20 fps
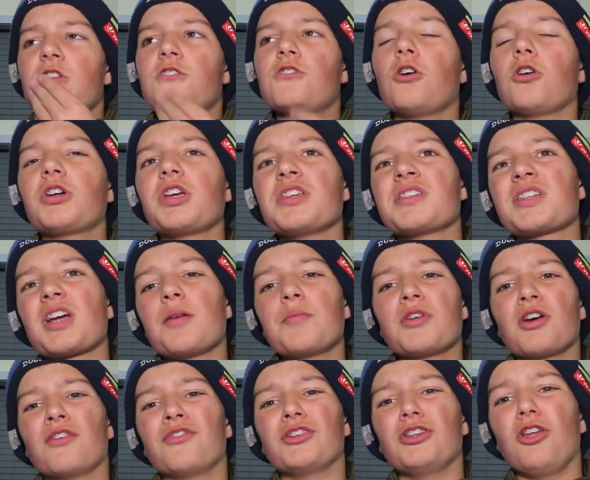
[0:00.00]
Doggies
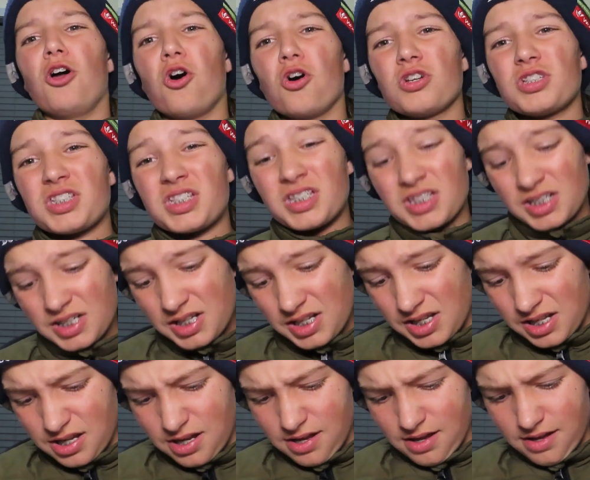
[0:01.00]
coming off a loss.
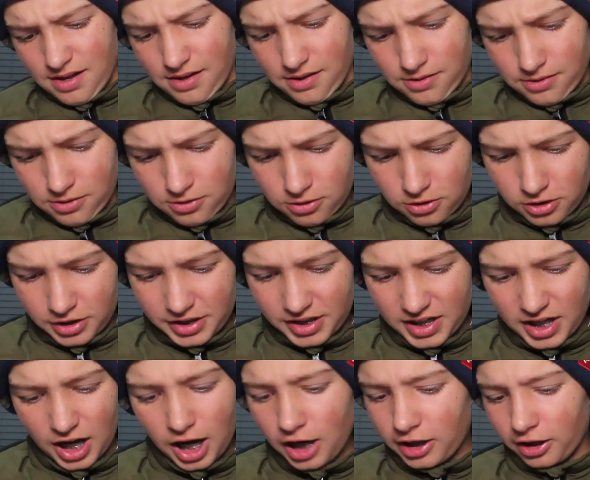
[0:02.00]
Oh,
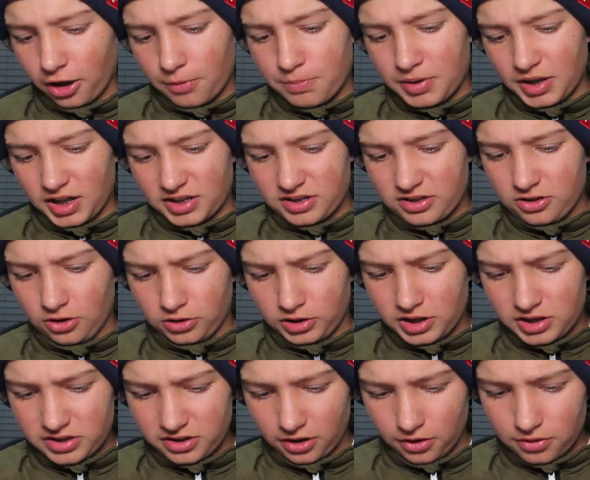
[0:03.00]
you can't go past the
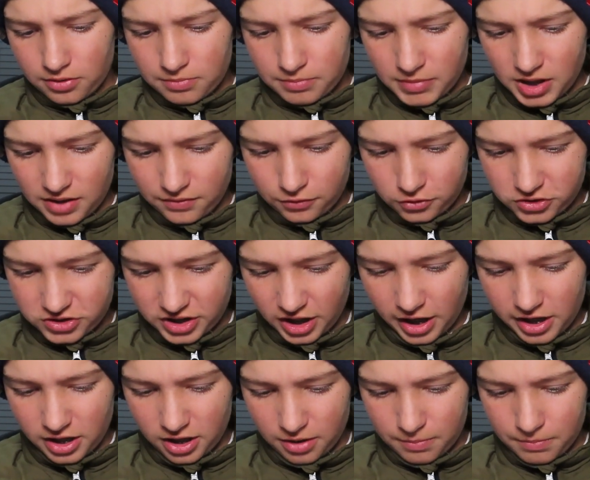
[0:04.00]
Doggies though. Marvel
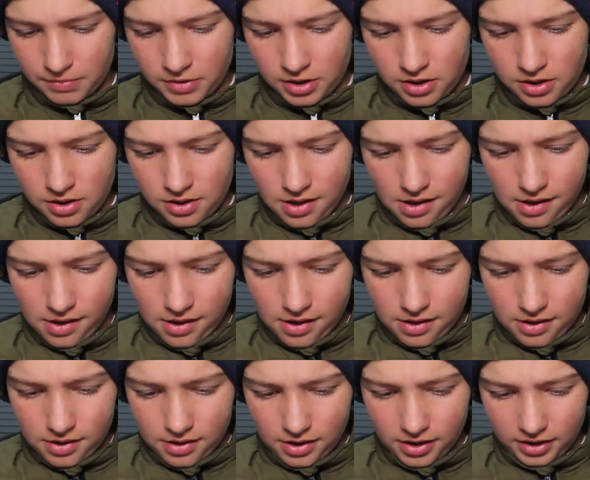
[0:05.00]
Stadium.
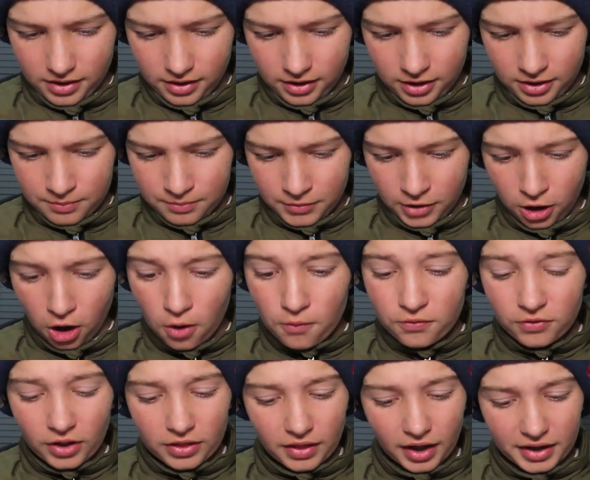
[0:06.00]

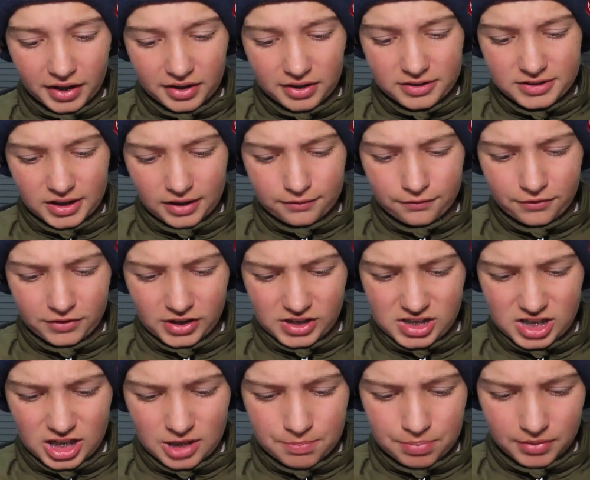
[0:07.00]
Hopefully they get it done for the
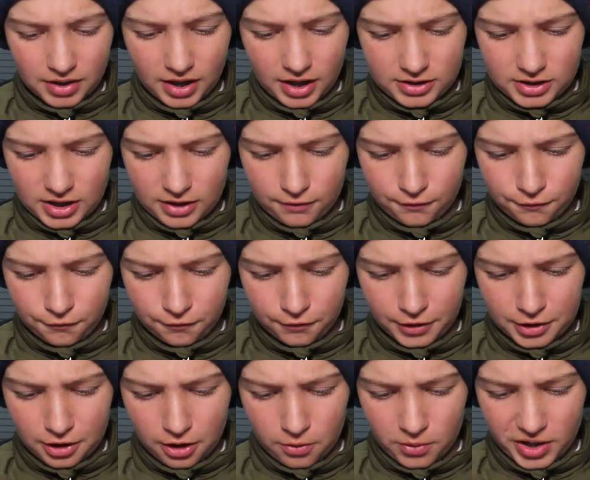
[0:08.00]
tip. And then
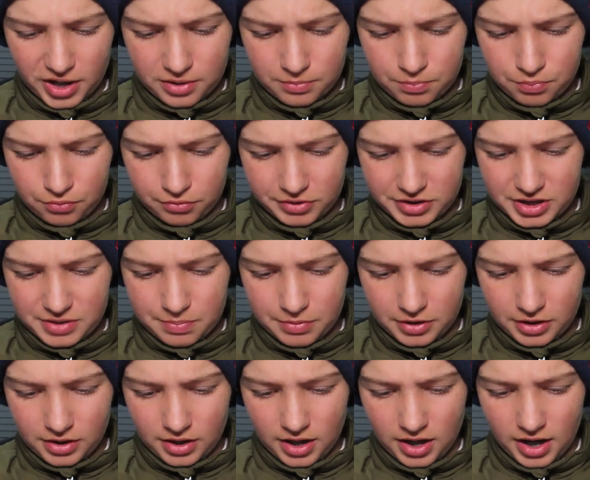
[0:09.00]
Freo and
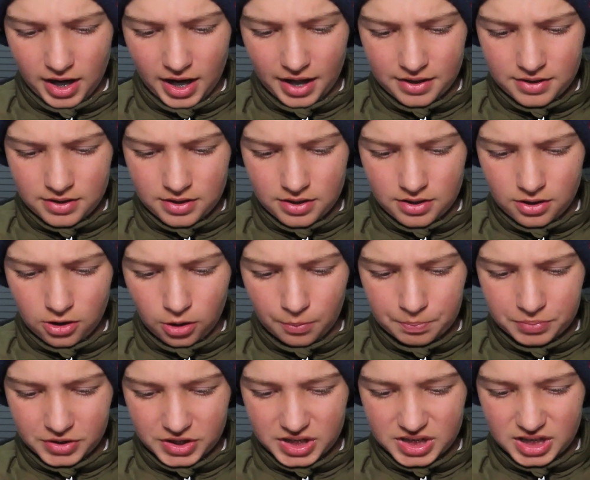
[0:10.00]
Brisbane at
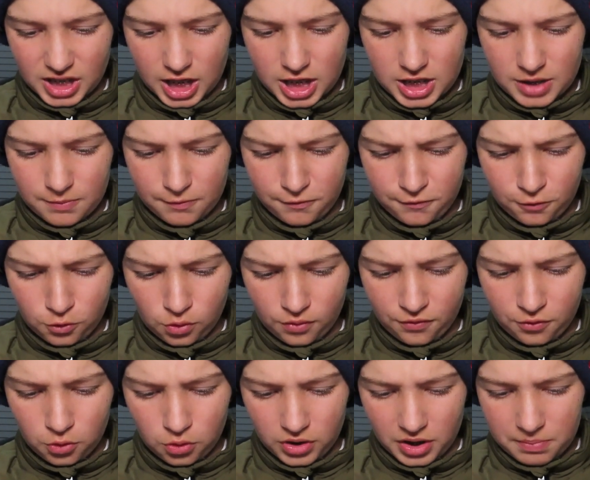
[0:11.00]
Optus Stadium,
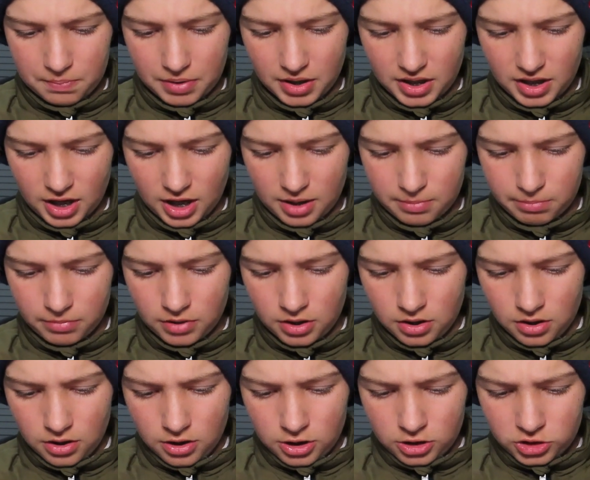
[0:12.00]
4:40 PM.
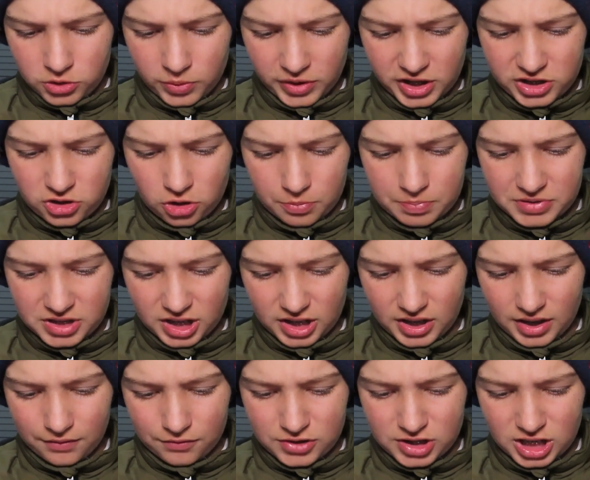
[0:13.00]

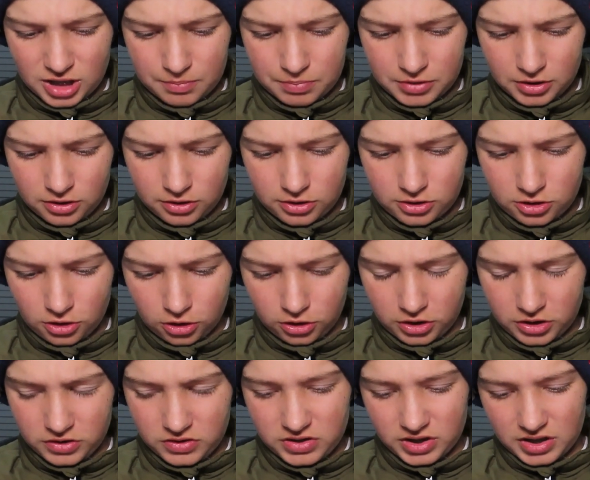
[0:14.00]
22% have tipped the
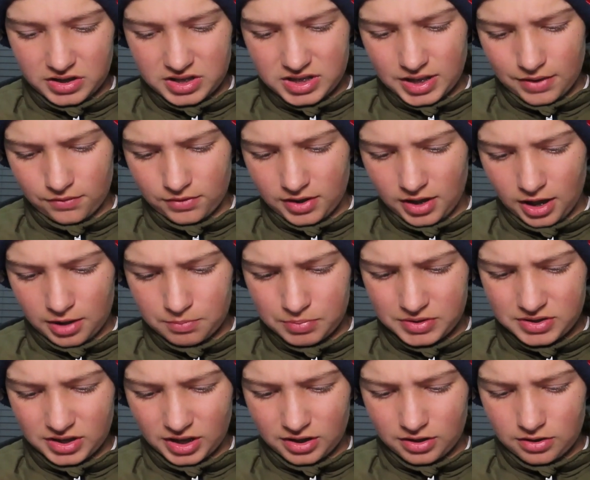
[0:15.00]
Dockers and
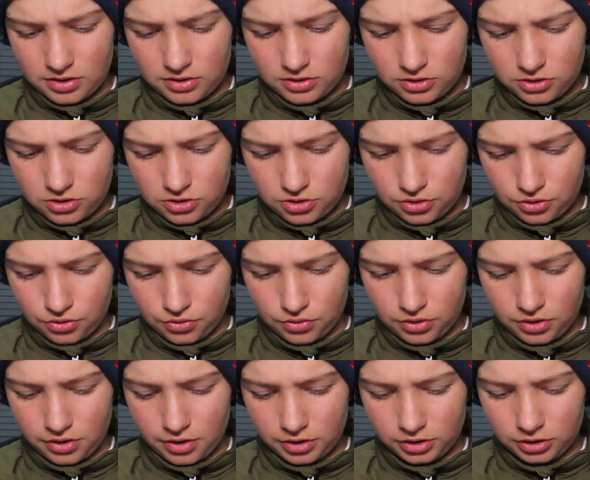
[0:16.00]
78%
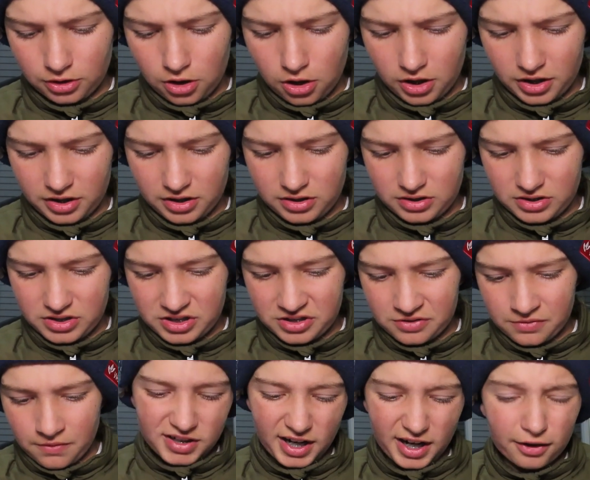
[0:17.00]
to the
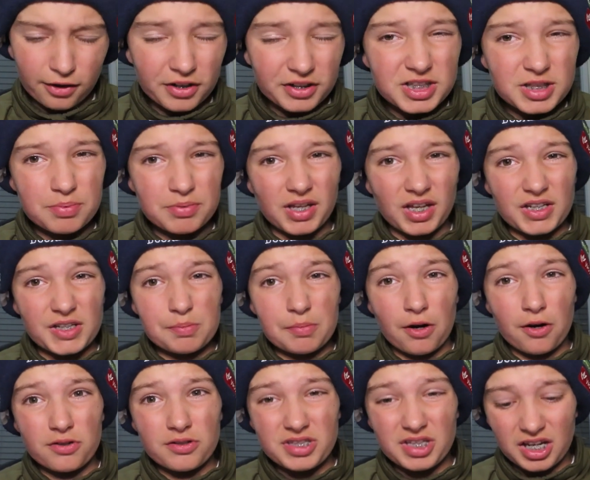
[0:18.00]
Lions. Can I tip against
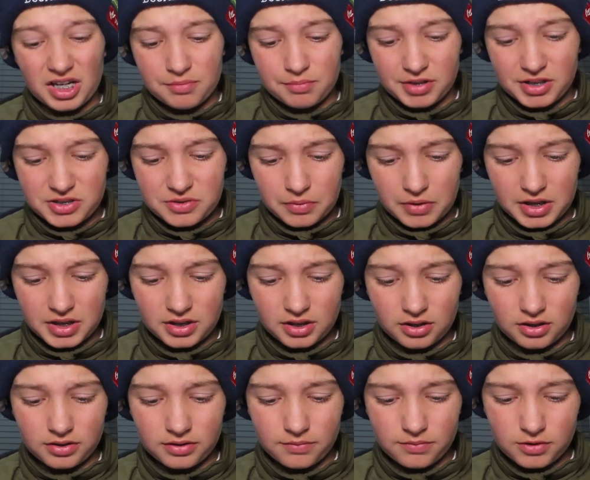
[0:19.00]
my own team this week?
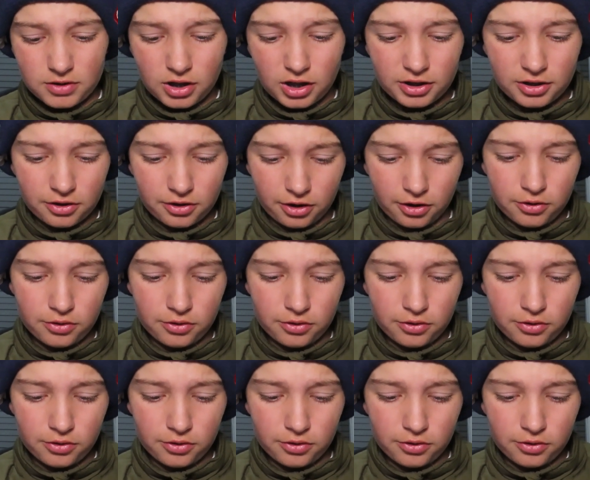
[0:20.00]
I don't know.